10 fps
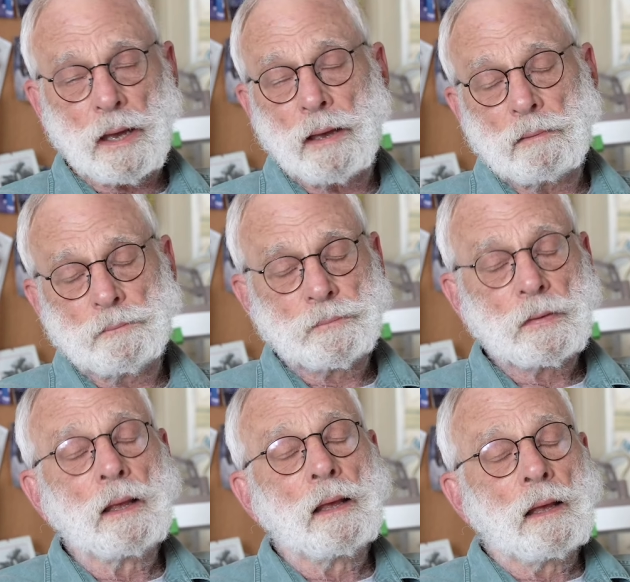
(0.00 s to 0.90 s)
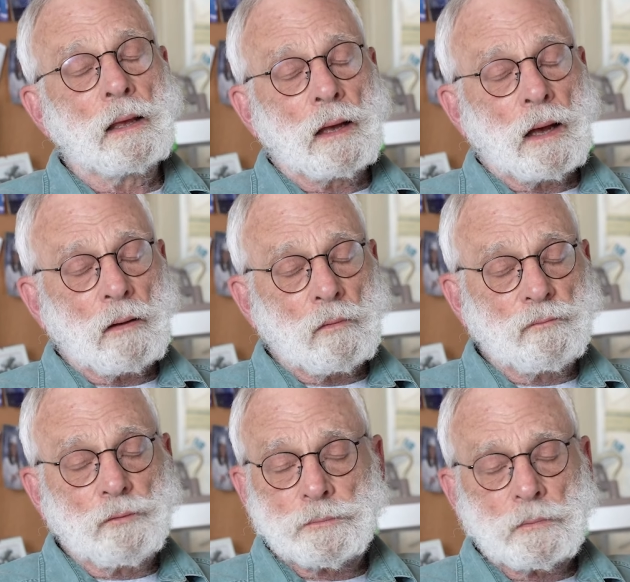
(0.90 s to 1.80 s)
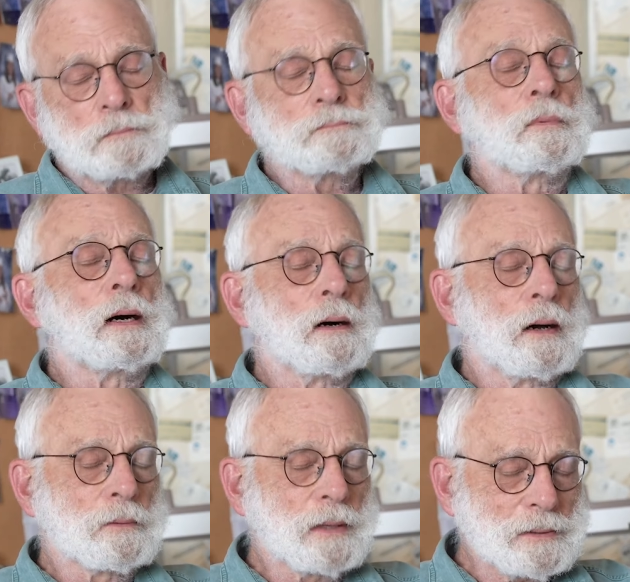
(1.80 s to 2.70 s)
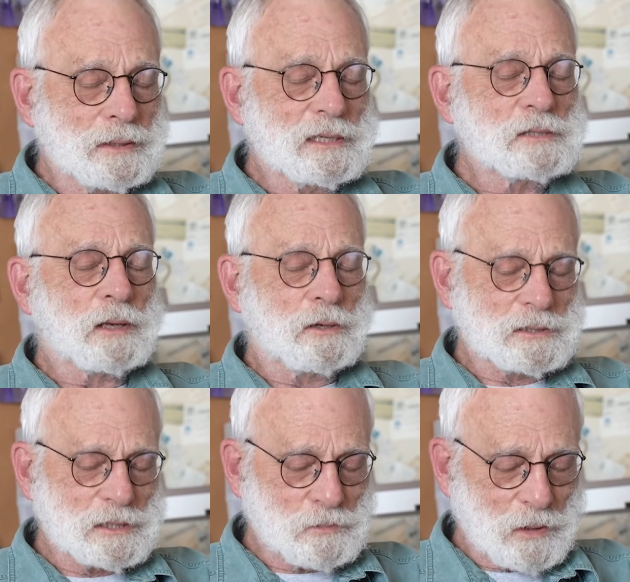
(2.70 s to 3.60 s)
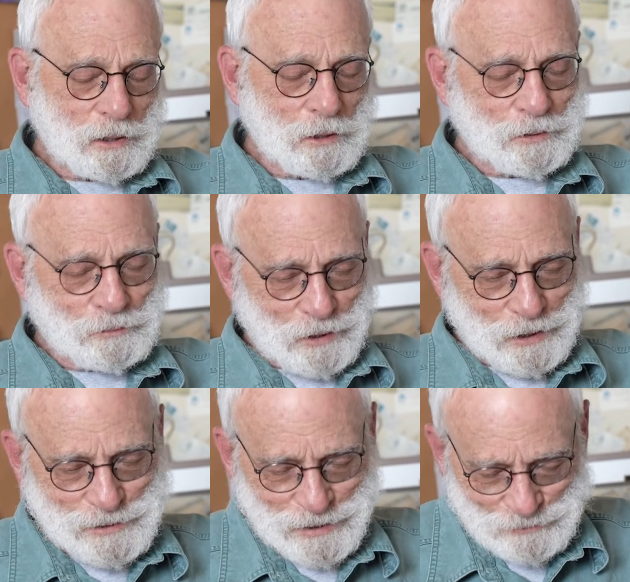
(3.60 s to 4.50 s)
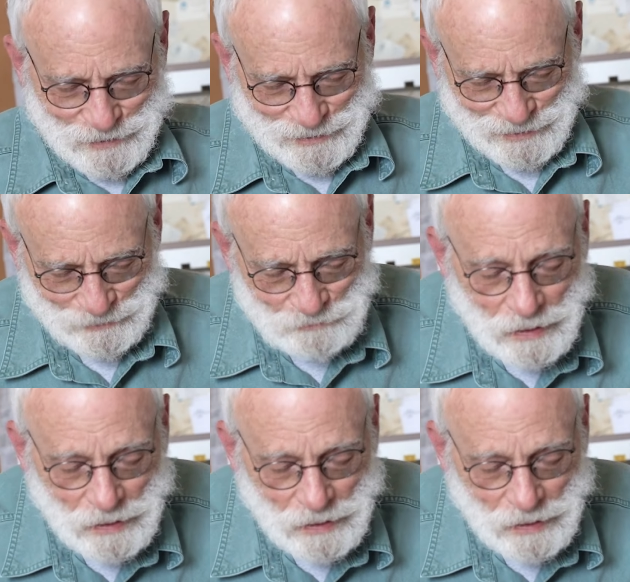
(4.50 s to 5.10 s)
I, full well i'll get to this because it's my current project but uh,